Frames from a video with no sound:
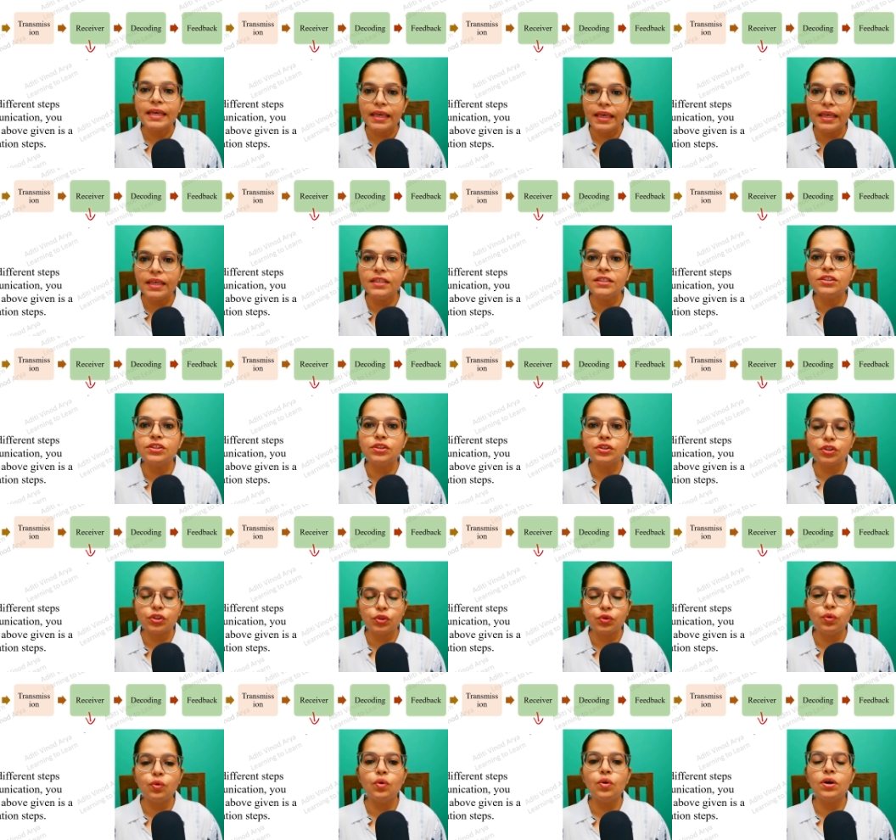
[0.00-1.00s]
is
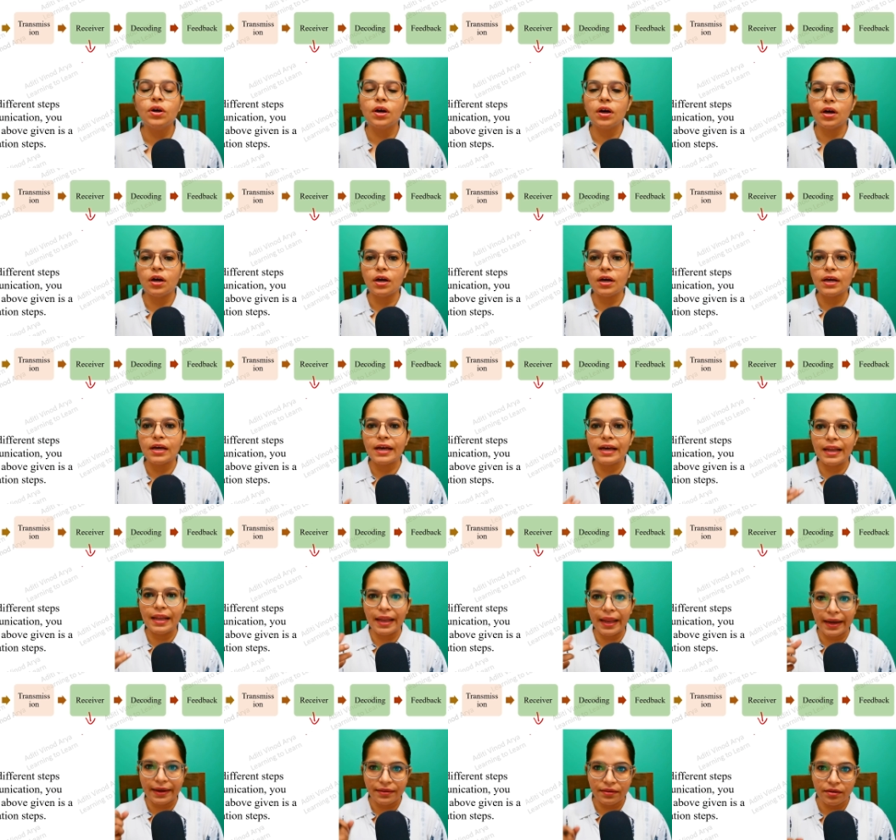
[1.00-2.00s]
to uh,
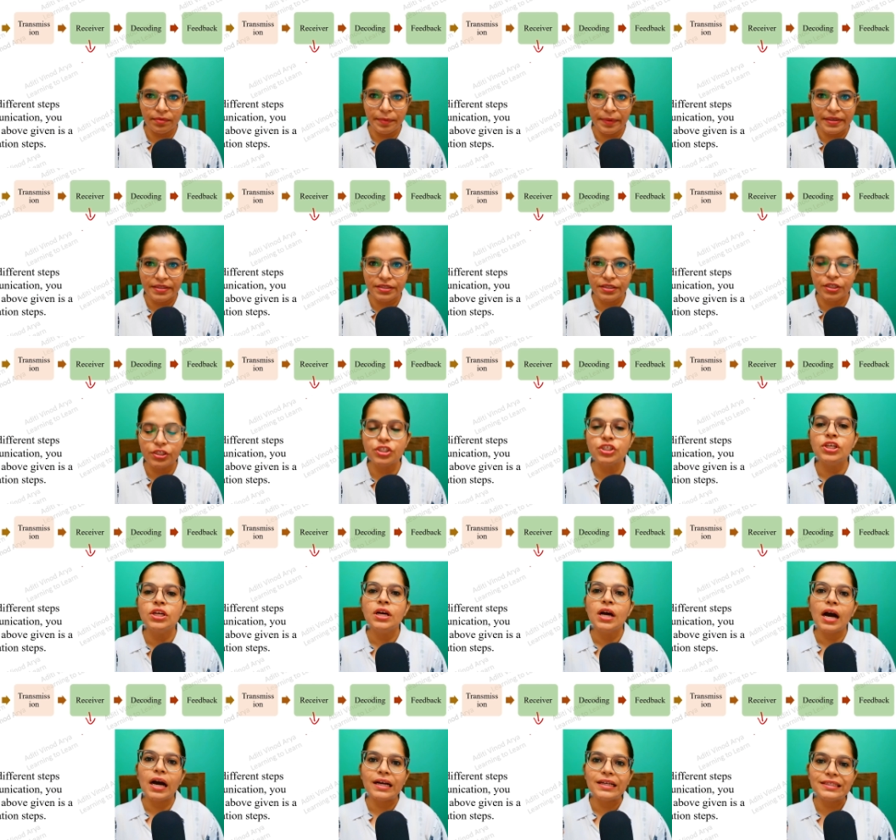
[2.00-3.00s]
collect the message
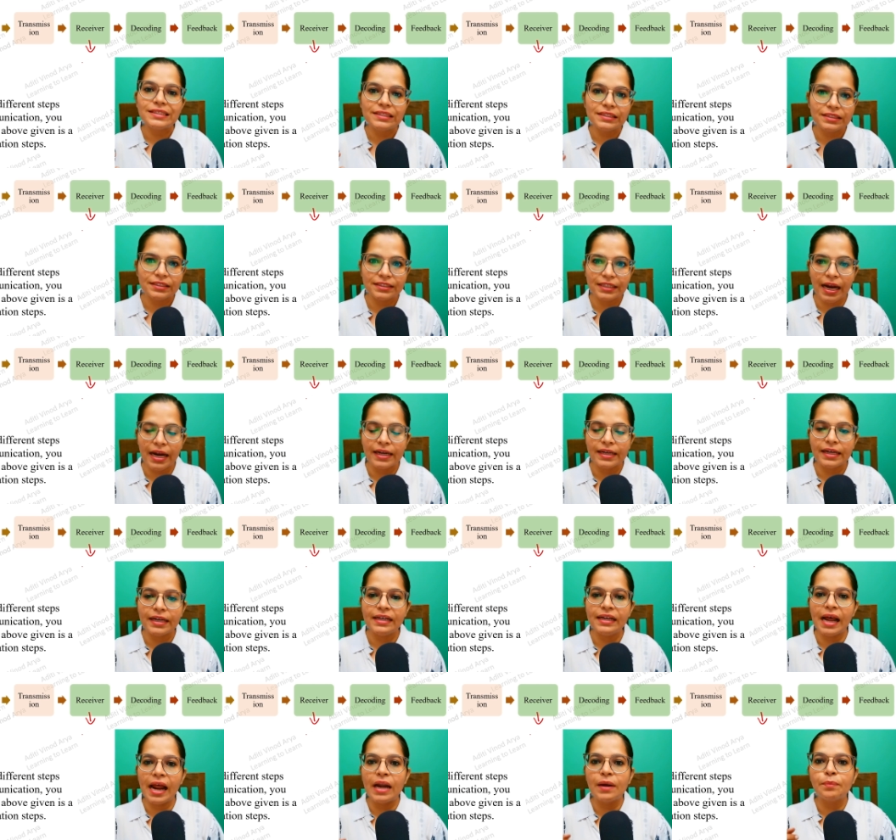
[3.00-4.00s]
understand
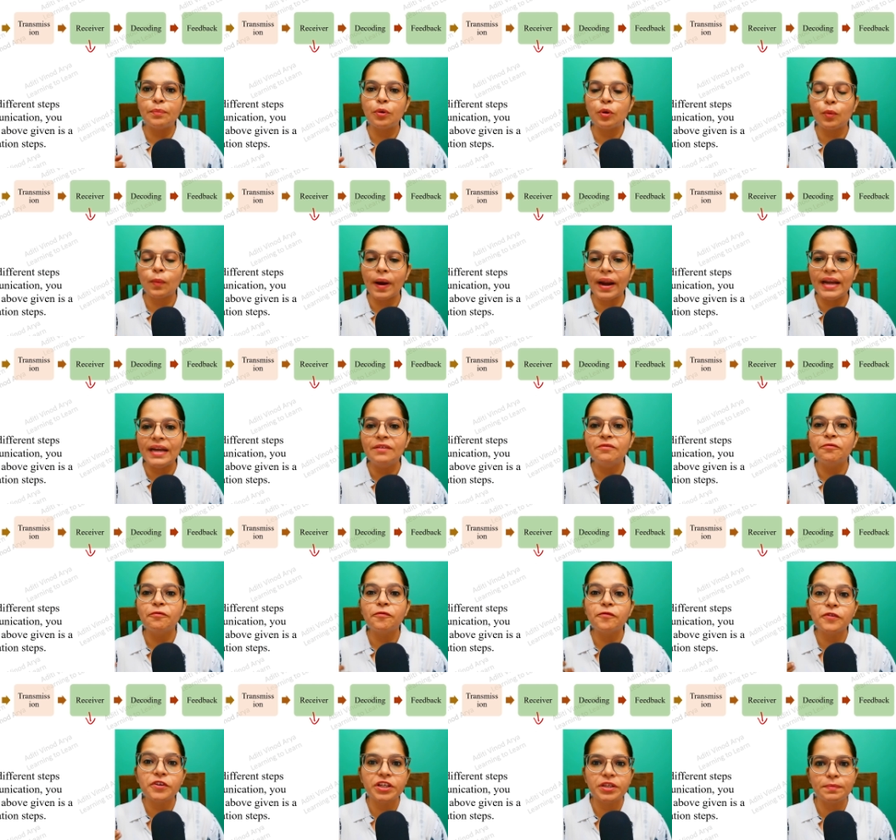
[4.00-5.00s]
it and provide
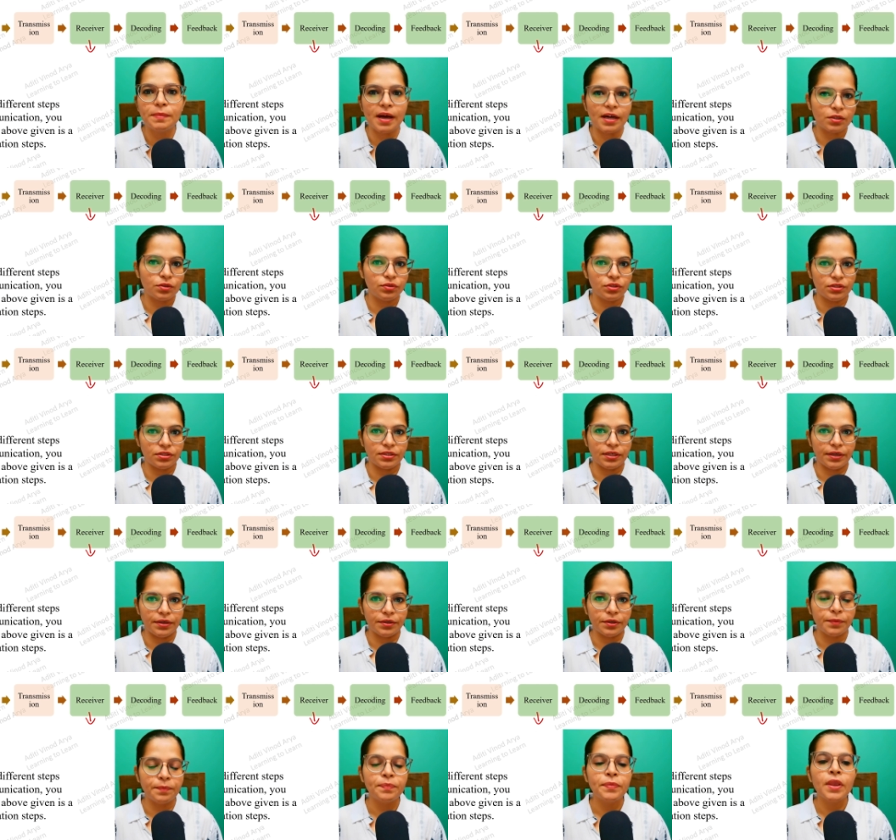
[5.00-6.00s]
feedback to the
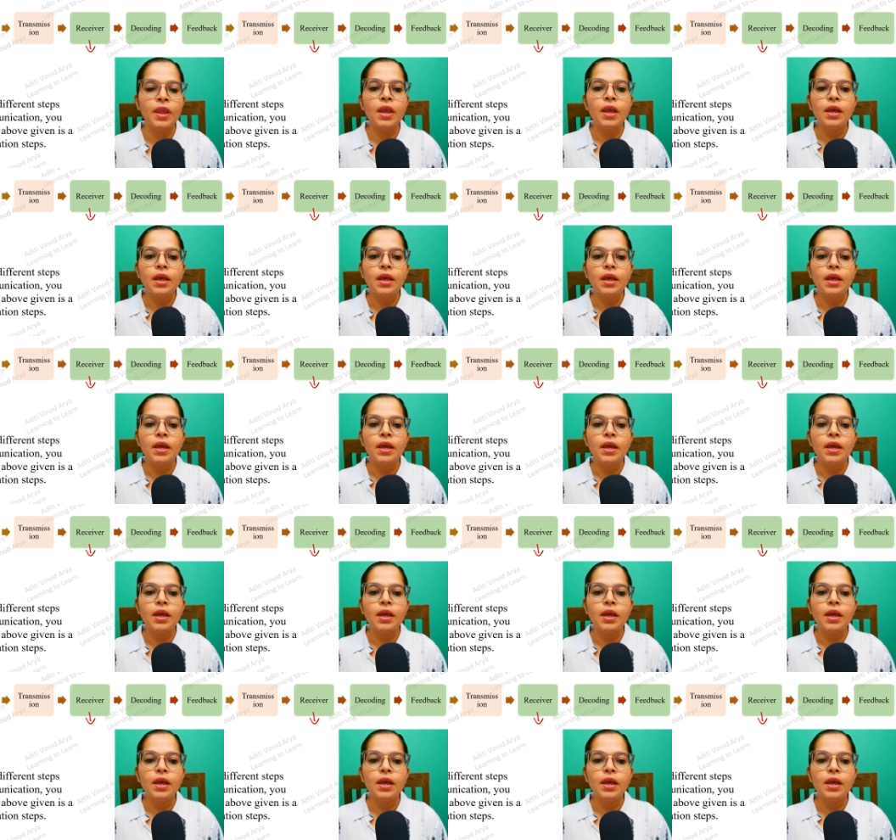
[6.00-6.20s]
sender